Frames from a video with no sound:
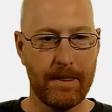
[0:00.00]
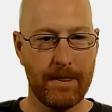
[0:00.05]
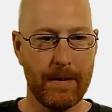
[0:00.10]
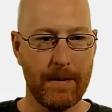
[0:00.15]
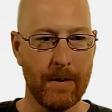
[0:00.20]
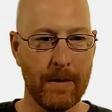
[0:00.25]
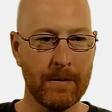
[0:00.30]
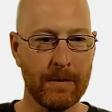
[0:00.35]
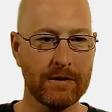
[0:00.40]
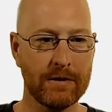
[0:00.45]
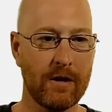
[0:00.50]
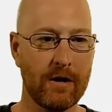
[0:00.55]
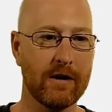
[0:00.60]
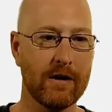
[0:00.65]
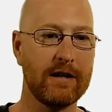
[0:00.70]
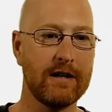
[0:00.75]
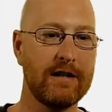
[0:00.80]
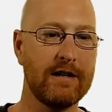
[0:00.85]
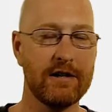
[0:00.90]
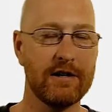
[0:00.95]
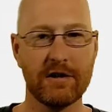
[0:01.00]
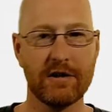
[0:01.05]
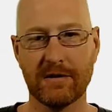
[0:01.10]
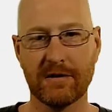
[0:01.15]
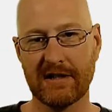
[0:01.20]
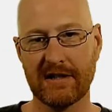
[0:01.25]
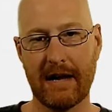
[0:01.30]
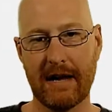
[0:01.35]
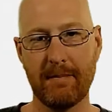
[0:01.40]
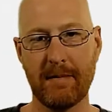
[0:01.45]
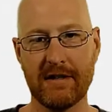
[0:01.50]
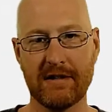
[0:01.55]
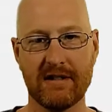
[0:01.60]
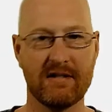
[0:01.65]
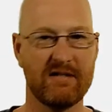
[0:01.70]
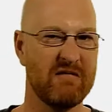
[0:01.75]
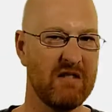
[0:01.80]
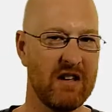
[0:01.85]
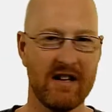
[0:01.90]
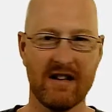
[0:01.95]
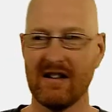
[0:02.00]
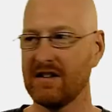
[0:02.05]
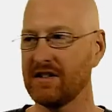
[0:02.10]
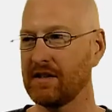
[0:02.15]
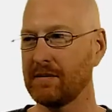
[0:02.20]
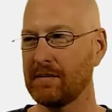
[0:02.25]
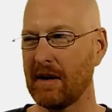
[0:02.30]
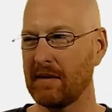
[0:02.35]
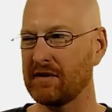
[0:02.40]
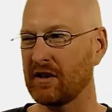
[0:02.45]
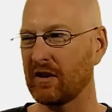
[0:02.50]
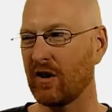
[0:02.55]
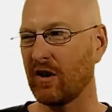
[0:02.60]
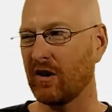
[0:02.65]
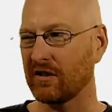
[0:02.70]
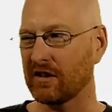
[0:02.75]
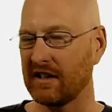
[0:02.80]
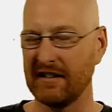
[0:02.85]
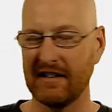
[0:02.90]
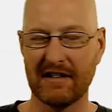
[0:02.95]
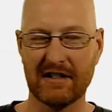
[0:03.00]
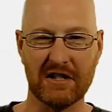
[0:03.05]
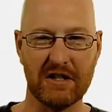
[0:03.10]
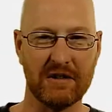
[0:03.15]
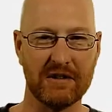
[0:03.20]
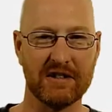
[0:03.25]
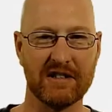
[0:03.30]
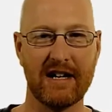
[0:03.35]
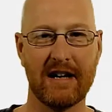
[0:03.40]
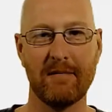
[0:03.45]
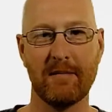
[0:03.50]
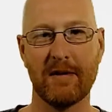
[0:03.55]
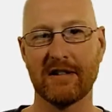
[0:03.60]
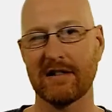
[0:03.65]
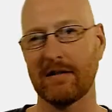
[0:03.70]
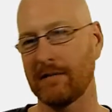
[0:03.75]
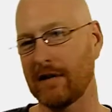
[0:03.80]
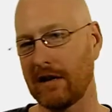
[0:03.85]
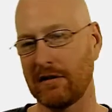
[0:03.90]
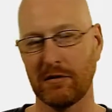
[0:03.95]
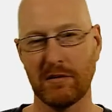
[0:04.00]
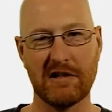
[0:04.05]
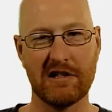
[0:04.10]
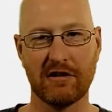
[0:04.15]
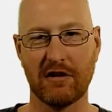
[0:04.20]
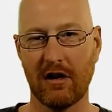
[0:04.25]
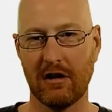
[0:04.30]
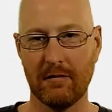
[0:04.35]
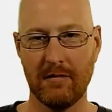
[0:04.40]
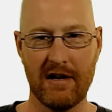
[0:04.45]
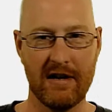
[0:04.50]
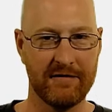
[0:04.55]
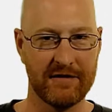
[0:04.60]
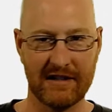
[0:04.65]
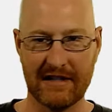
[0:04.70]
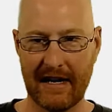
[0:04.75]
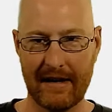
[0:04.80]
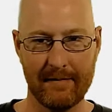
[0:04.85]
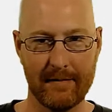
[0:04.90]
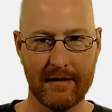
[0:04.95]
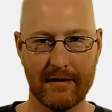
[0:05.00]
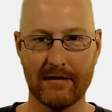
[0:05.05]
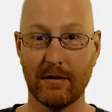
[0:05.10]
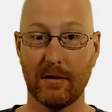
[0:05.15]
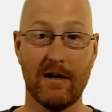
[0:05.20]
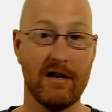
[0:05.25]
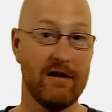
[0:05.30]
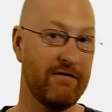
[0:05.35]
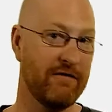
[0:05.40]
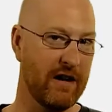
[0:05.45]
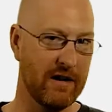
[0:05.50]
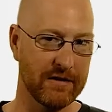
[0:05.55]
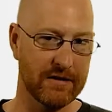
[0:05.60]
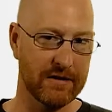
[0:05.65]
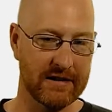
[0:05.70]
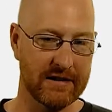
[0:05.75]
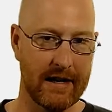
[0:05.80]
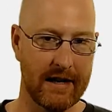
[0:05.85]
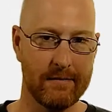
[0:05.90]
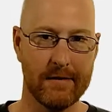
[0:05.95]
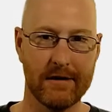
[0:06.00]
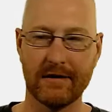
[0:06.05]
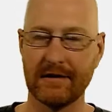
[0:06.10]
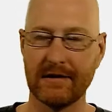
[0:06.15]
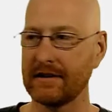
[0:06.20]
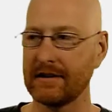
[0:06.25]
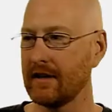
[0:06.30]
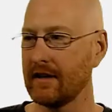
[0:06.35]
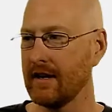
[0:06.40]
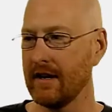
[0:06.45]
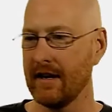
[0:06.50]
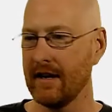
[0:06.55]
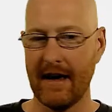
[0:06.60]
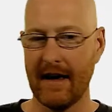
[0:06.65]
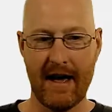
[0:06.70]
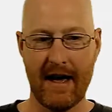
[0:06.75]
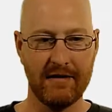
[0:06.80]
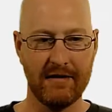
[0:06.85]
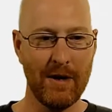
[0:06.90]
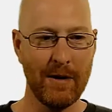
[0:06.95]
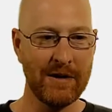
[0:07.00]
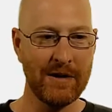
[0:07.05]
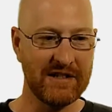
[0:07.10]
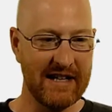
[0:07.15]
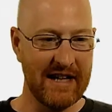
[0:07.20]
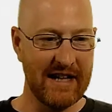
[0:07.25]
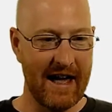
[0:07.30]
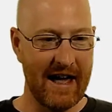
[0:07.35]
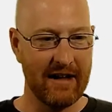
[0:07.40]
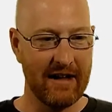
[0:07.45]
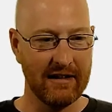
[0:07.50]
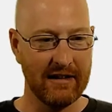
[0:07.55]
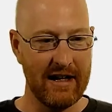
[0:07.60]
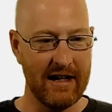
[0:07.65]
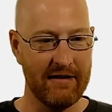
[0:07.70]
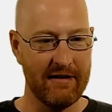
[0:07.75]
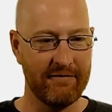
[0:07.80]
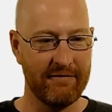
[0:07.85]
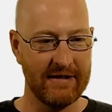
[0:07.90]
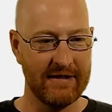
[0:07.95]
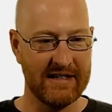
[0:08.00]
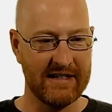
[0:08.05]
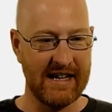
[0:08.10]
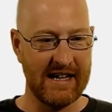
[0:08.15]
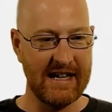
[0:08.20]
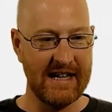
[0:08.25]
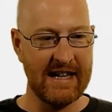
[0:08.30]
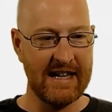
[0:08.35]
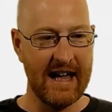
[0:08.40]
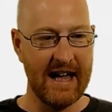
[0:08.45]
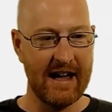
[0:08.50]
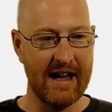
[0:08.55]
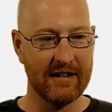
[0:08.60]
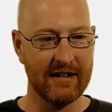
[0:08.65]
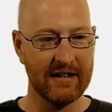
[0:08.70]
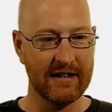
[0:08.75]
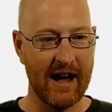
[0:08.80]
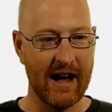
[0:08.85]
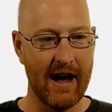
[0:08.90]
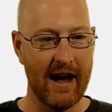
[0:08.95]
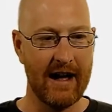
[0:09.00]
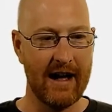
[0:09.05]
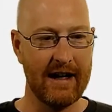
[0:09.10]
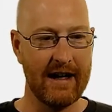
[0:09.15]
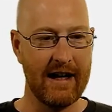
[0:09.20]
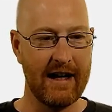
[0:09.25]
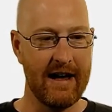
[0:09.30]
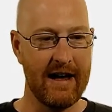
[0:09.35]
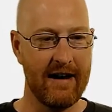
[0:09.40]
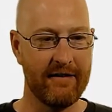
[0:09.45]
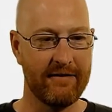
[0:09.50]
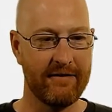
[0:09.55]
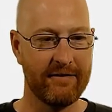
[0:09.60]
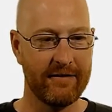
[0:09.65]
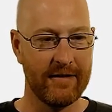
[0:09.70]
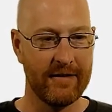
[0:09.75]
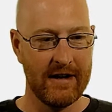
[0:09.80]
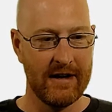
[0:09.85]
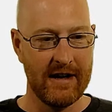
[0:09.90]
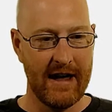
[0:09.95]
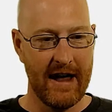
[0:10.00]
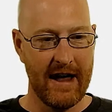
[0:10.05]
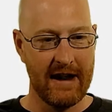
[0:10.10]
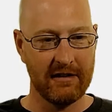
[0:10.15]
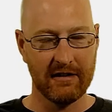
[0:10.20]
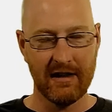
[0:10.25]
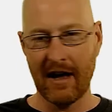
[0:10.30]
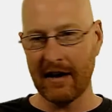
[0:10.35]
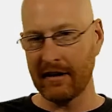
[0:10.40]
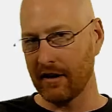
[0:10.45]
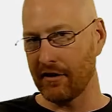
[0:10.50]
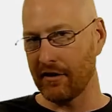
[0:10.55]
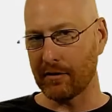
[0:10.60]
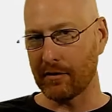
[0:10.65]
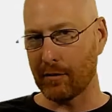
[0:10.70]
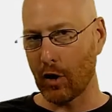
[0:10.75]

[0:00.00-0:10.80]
those are conditional statements. Sometimes they're called conditional statements. Sometimes we just call them if statements or if else statements. And notice the elif. it's E-L-I-F. In a lot of other